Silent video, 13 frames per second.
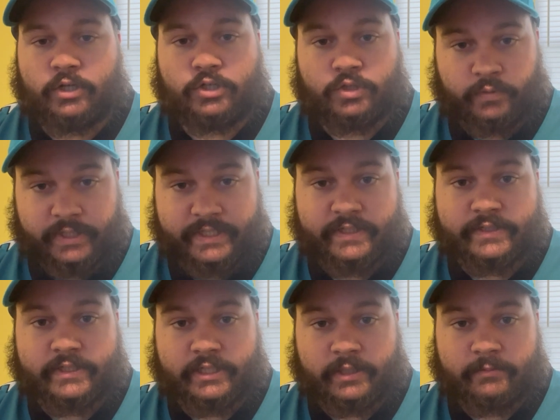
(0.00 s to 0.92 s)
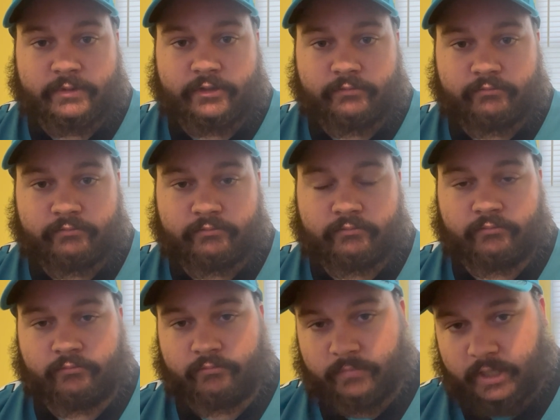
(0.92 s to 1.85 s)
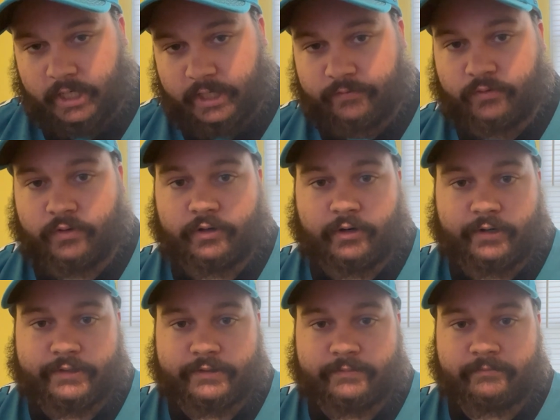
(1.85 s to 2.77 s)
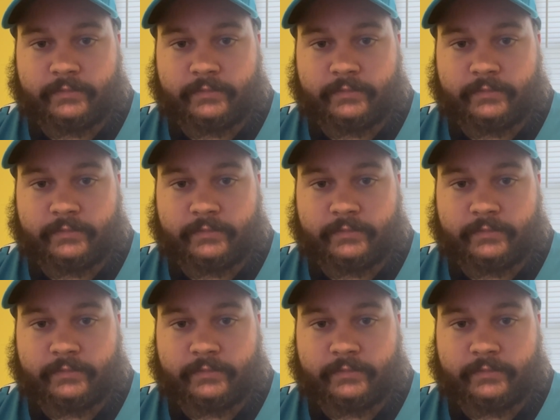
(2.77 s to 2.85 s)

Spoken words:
26 attempts, 84 yards.